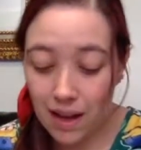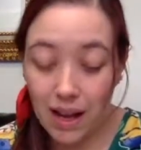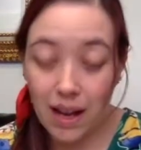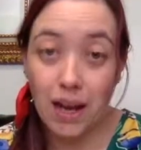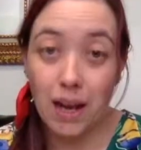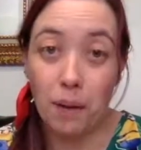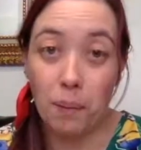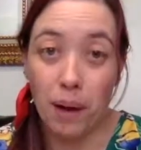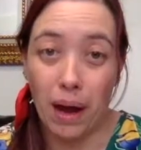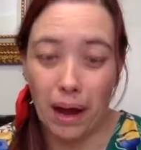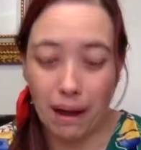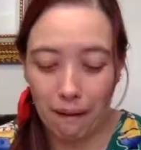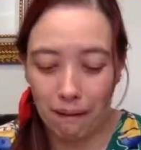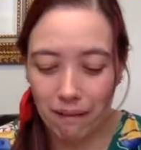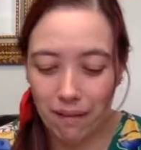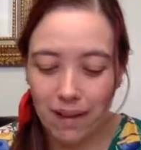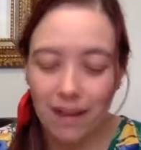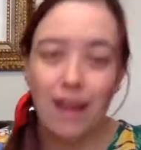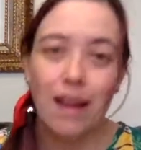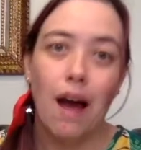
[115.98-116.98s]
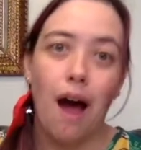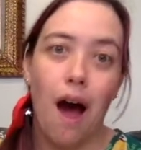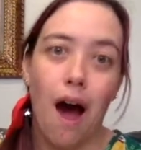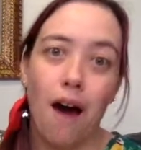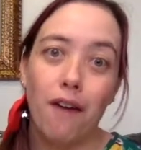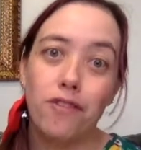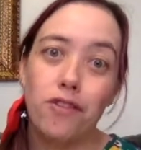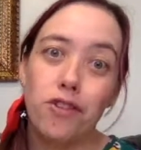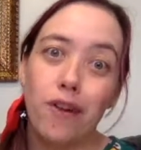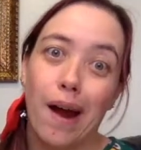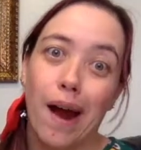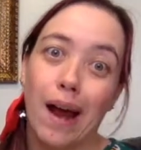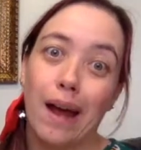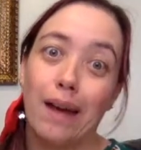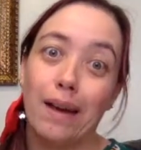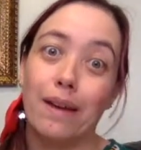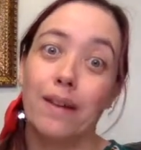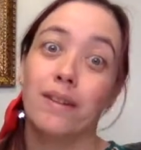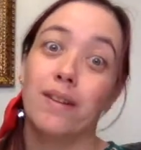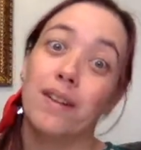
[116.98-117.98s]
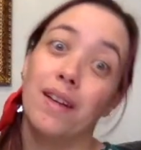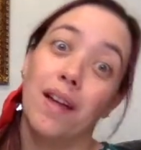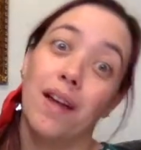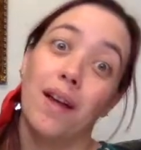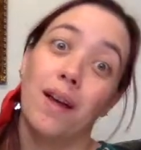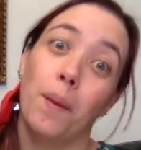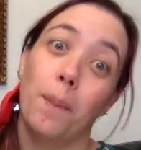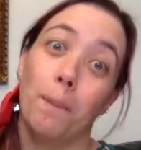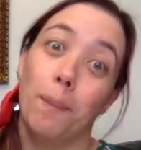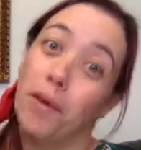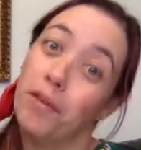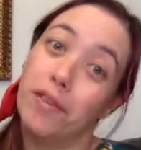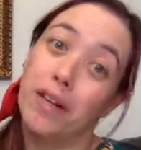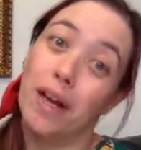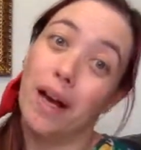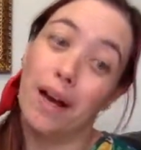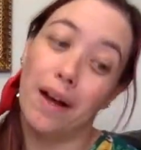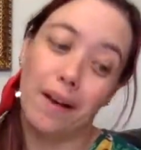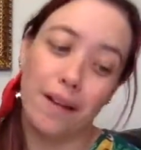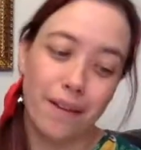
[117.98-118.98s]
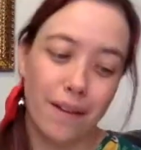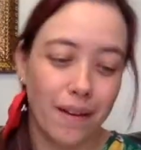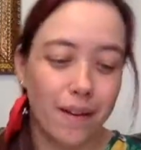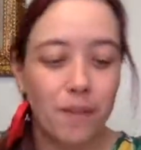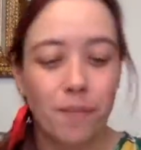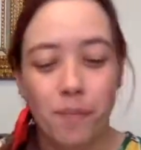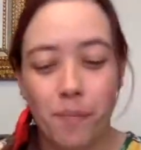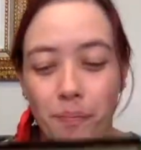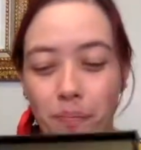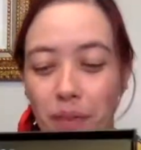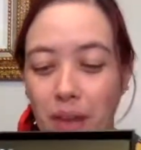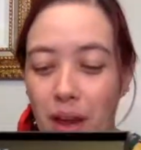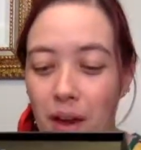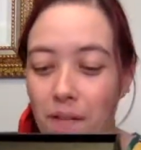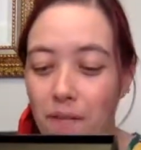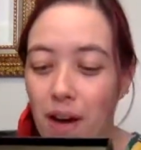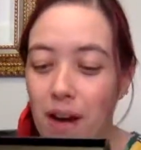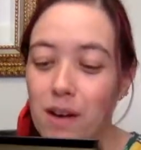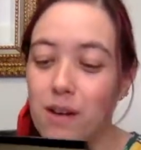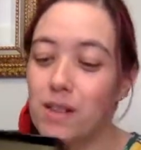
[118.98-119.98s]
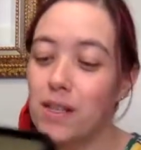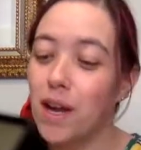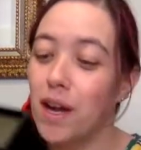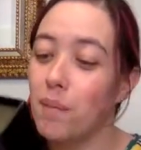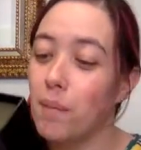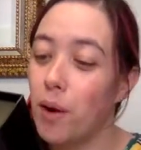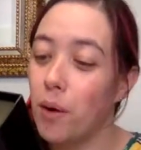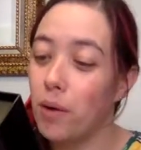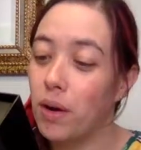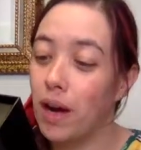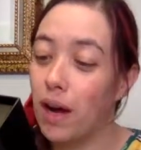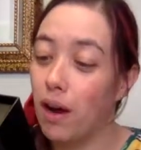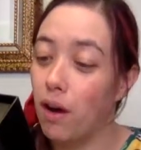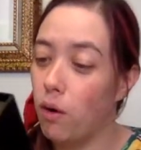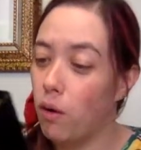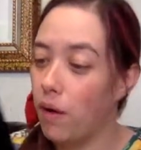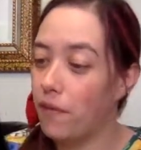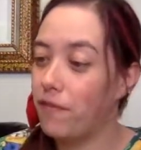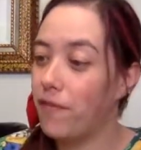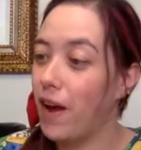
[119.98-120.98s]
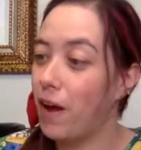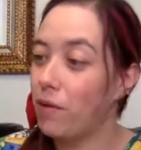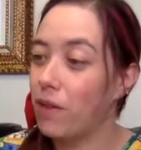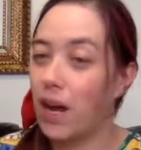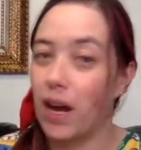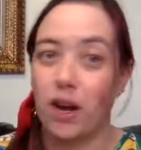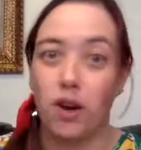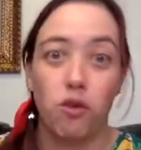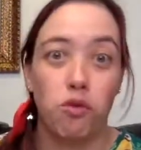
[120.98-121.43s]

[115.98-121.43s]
Anyway, off track. Moving on. Fireside Mocha. Oh, I found that